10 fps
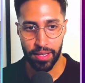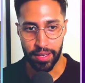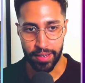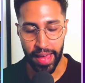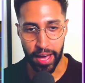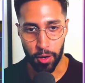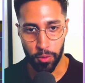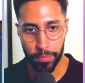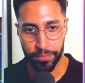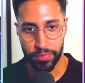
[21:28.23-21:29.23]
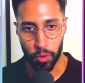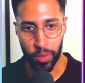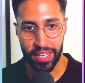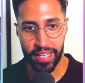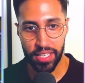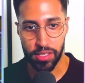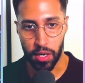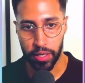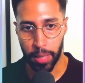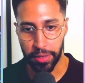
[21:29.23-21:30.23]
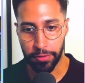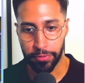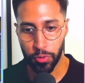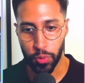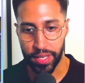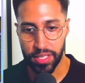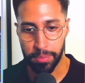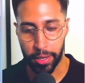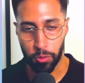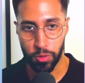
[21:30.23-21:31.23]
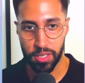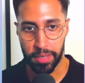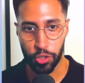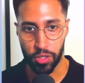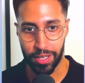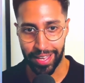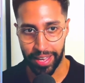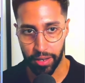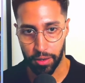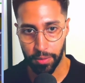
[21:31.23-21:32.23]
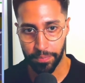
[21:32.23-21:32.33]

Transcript: Now, when leads are coming through into my automation here,